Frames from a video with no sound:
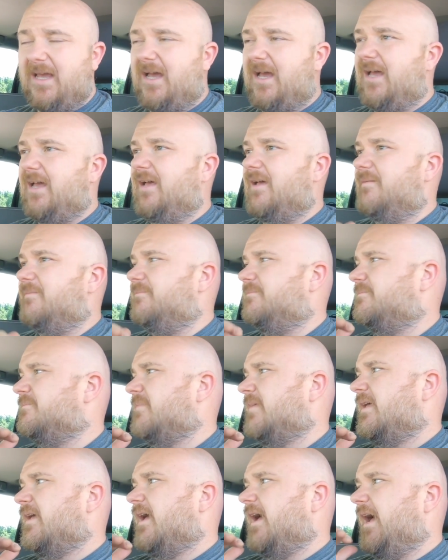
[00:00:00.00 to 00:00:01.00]
Um,
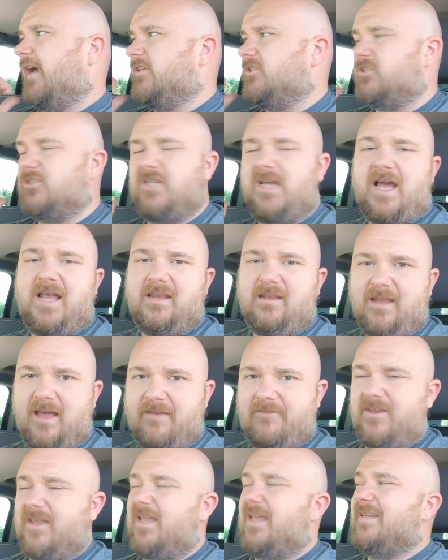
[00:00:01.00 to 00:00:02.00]
I just I love it.